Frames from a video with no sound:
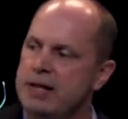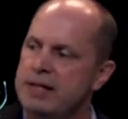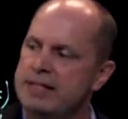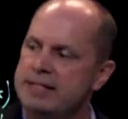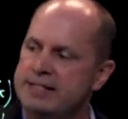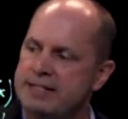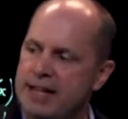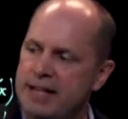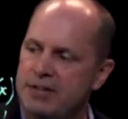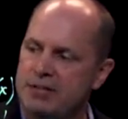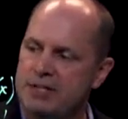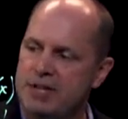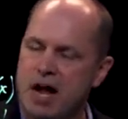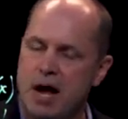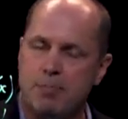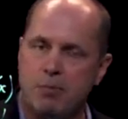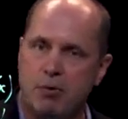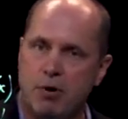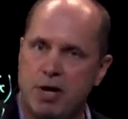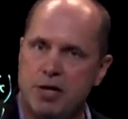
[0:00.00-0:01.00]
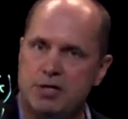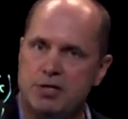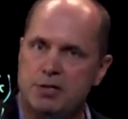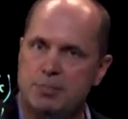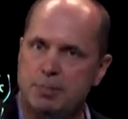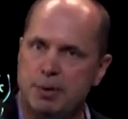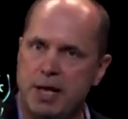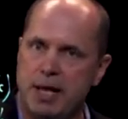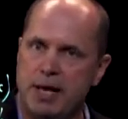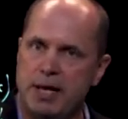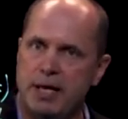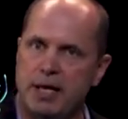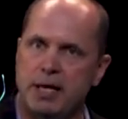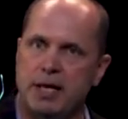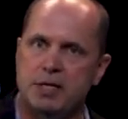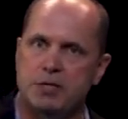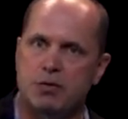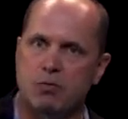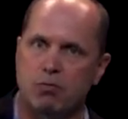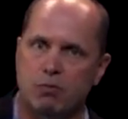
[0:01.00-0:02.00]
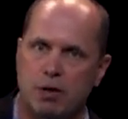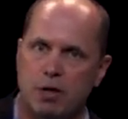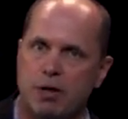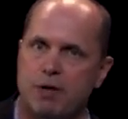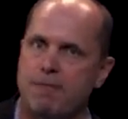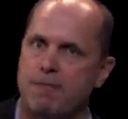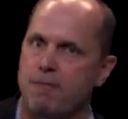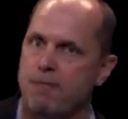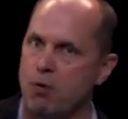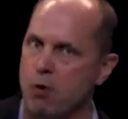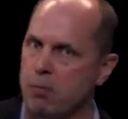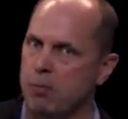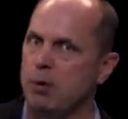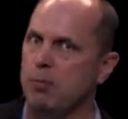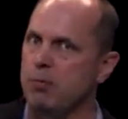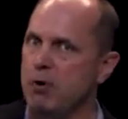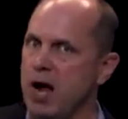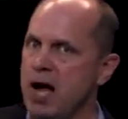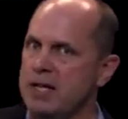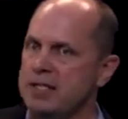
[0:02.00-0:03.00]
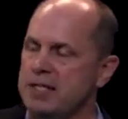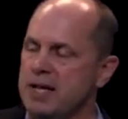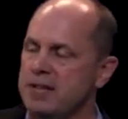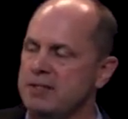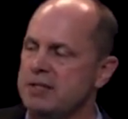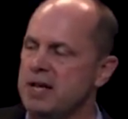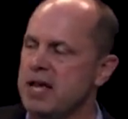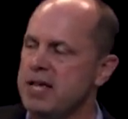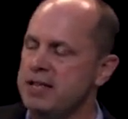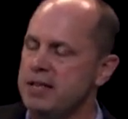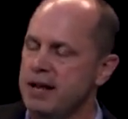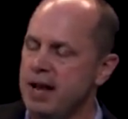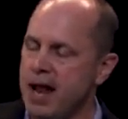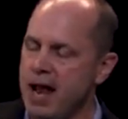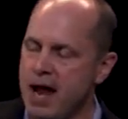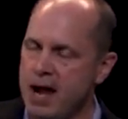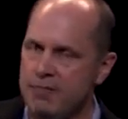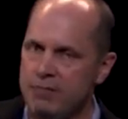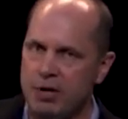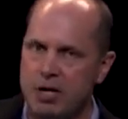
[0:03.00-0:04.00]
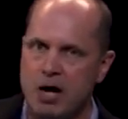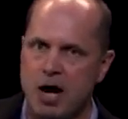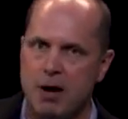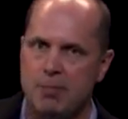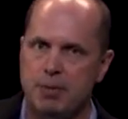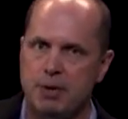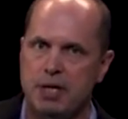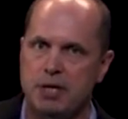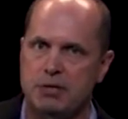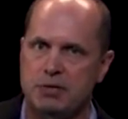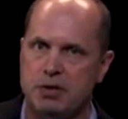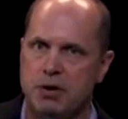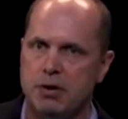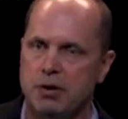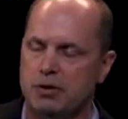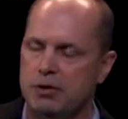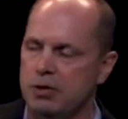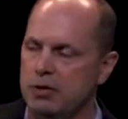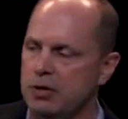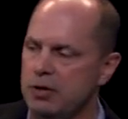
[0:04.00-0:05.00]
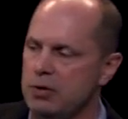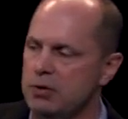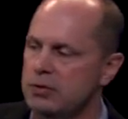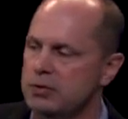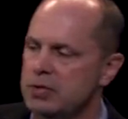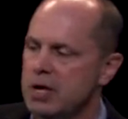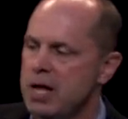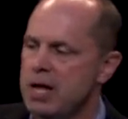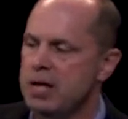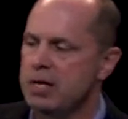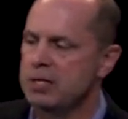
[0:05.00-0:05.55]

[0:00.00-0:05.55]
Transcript: Sales and operations planning is a really formal process that every company is starting to use